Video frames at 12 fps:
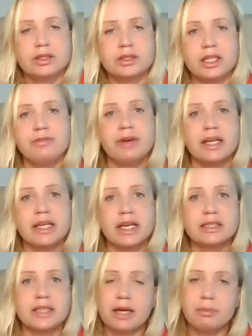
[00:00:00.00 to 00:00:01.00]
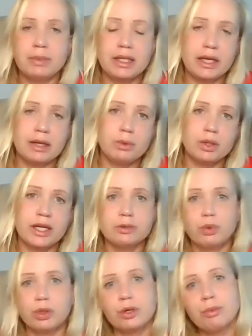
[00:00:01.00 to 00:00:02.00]
So if I get MLM or
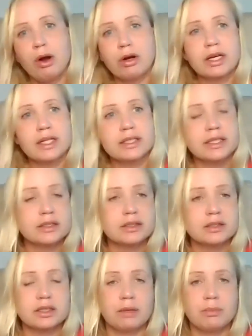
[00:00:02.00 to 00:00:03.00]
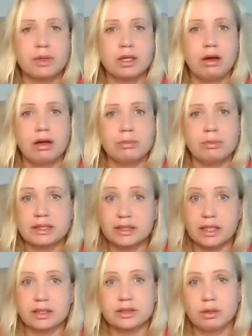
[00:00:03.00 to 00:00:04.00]
network marketers or something on my
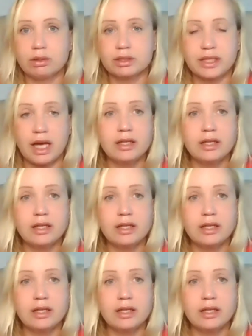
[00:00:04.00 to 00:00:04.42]
sales calls,